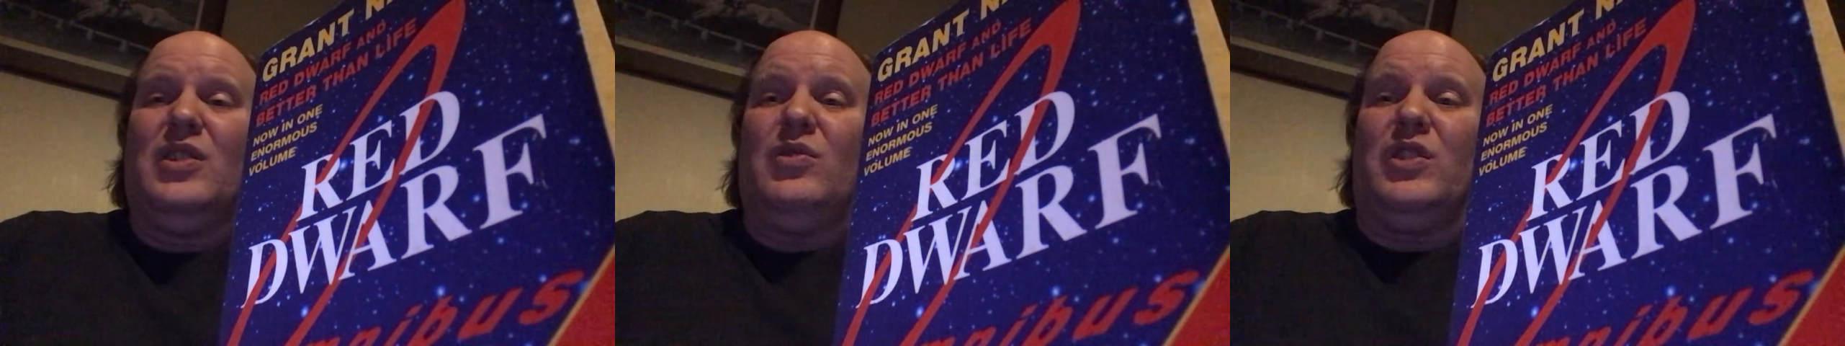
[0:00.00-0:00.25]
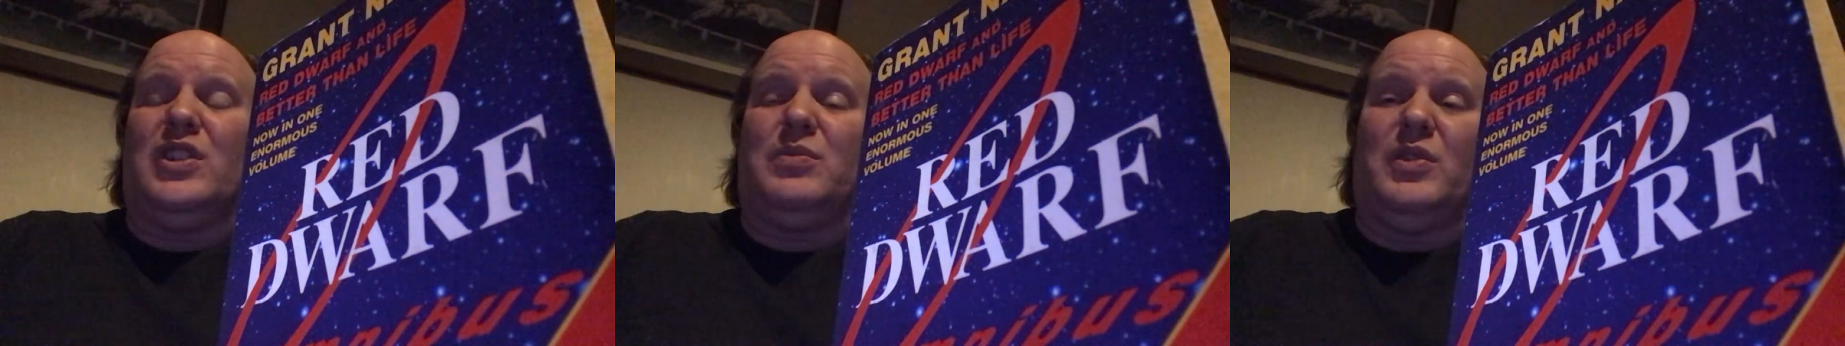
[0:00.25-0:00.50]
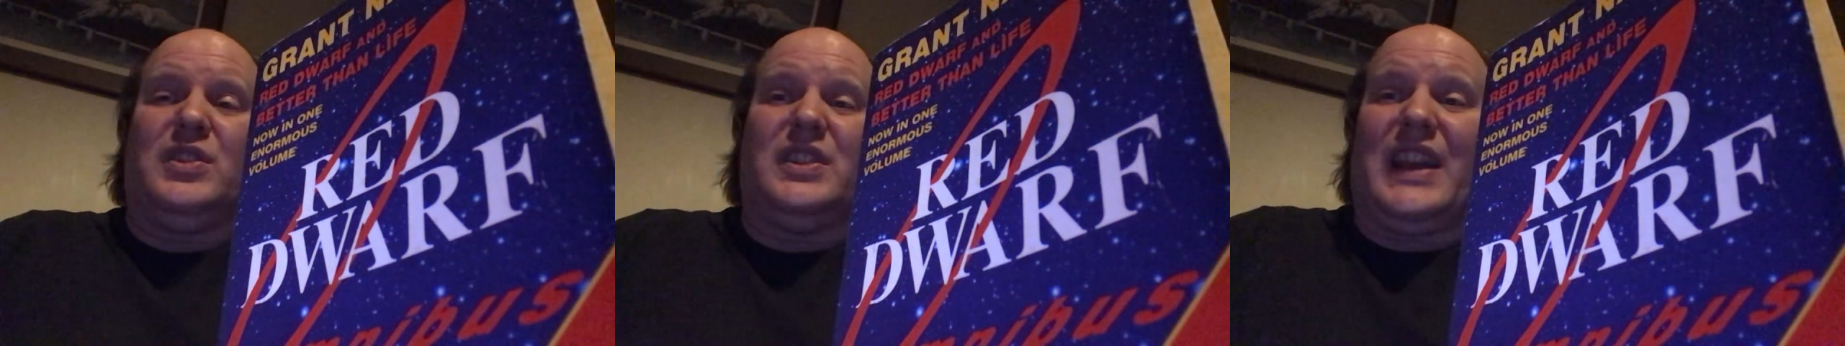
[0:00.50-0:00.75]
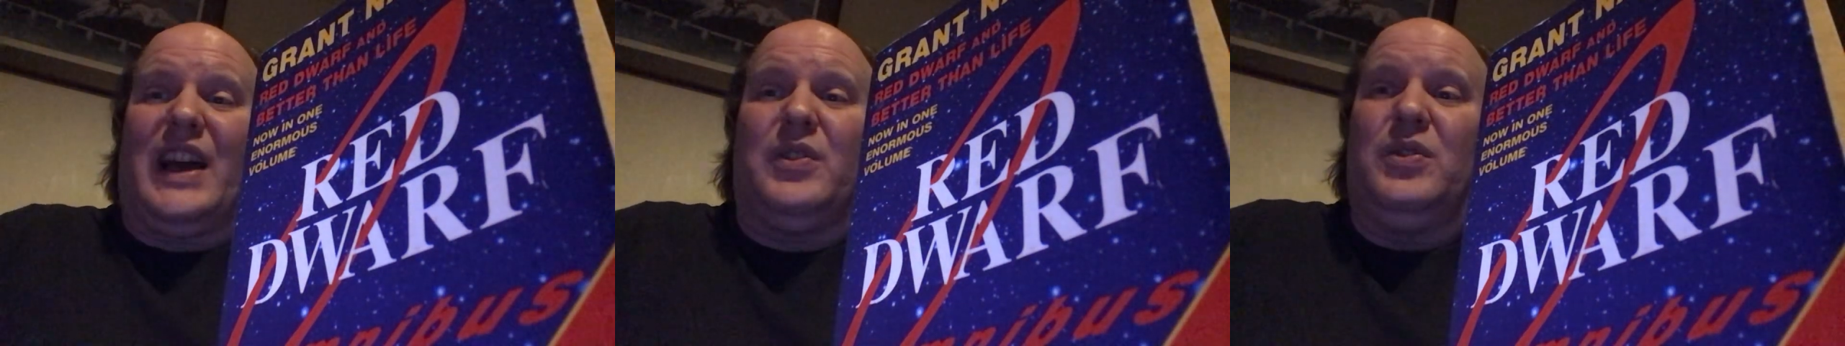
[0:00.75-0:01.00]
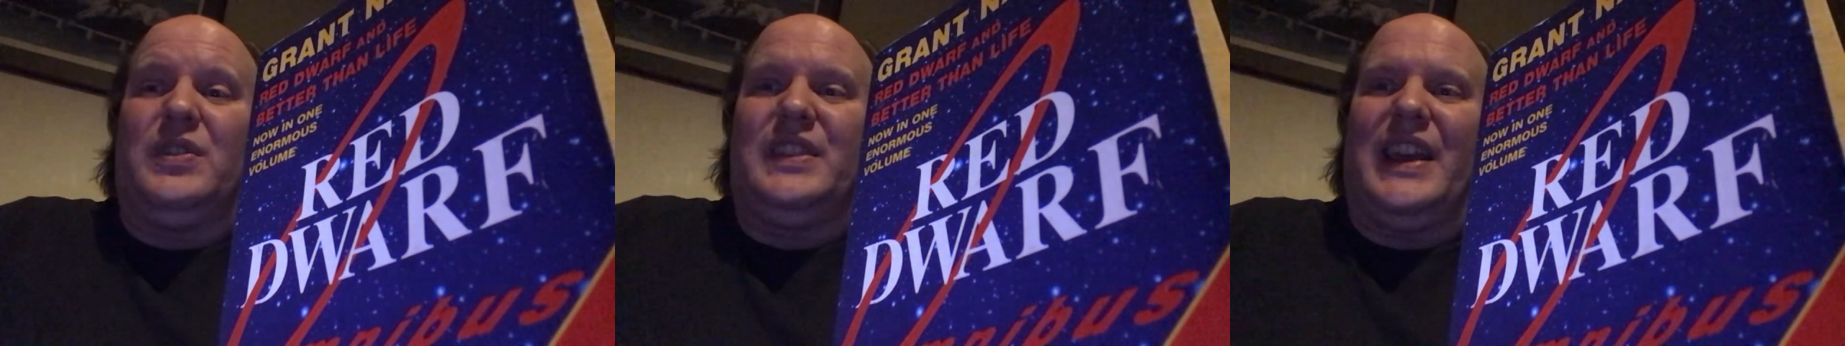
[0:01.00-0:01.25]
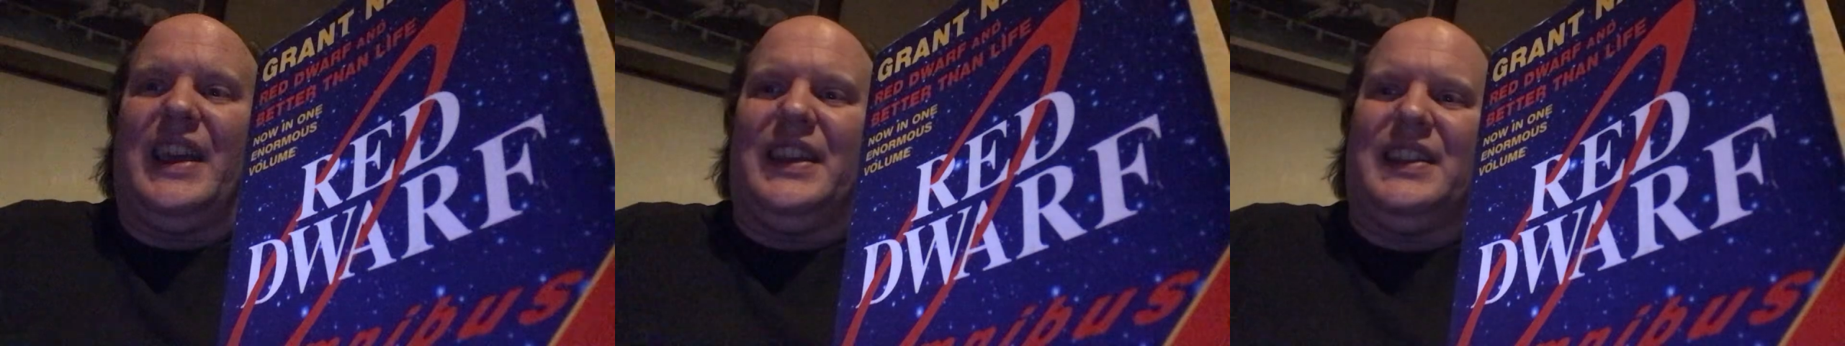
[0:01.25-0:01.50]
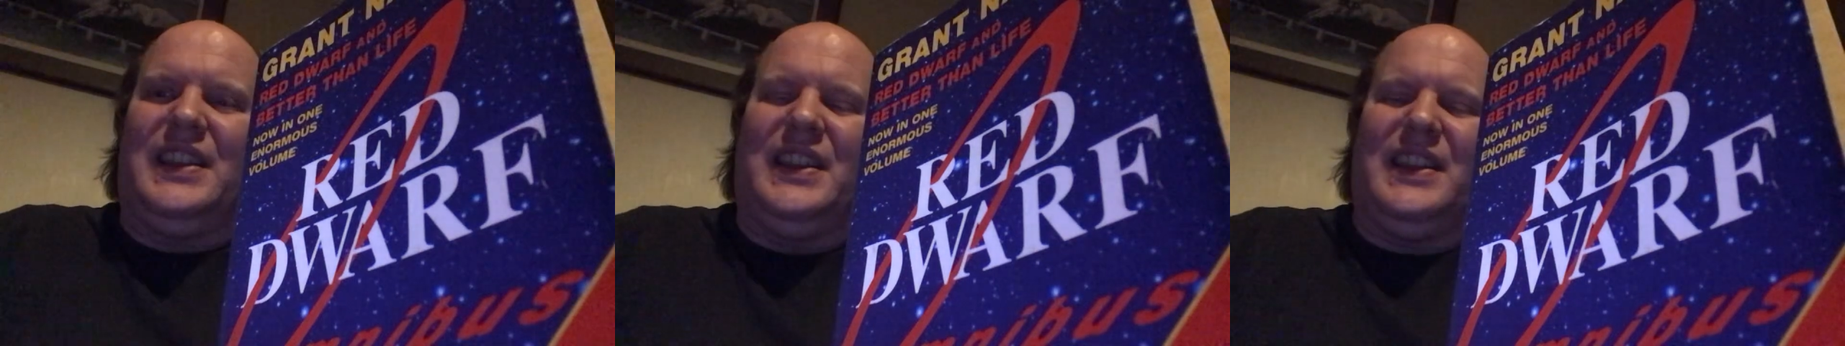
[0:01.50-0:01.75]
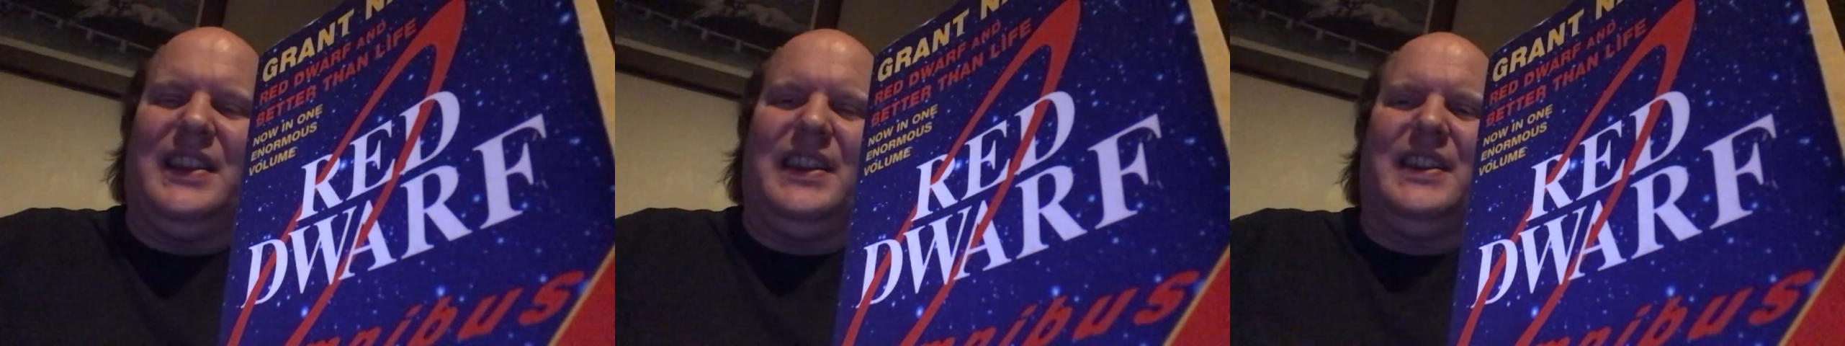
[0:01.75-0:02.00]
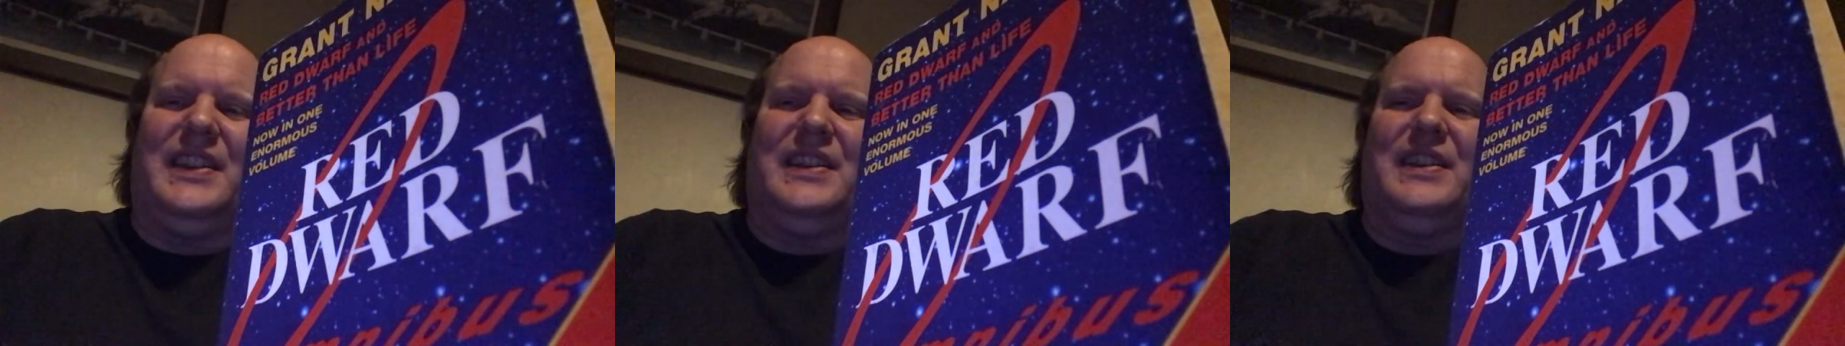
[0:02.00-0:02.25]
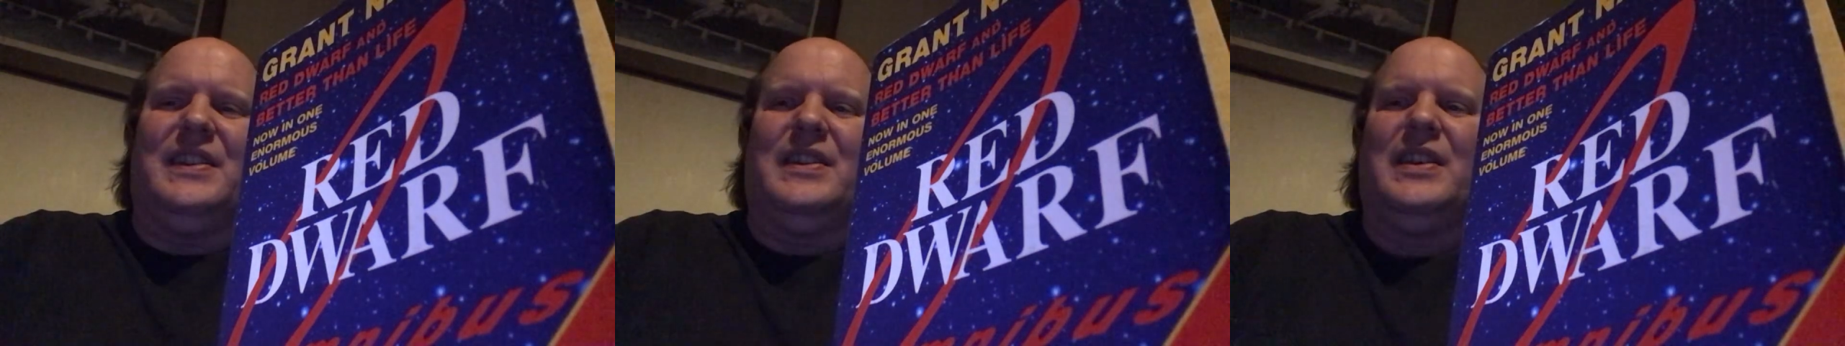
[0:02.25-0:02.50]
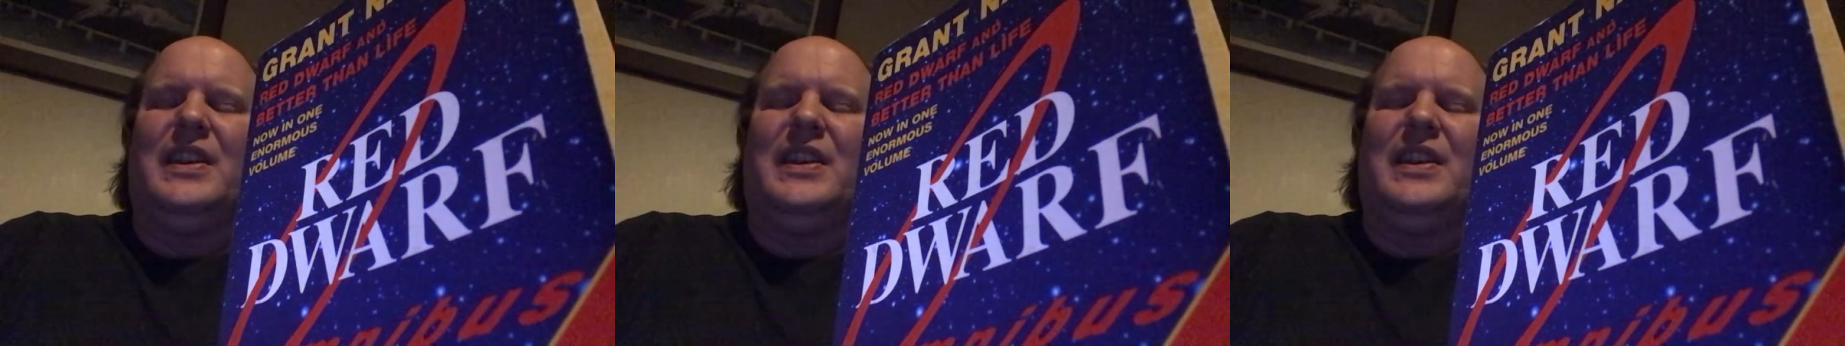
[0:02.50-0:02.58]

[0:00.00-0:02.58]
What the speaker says: Well, I suppose it's how you say it. Yeah.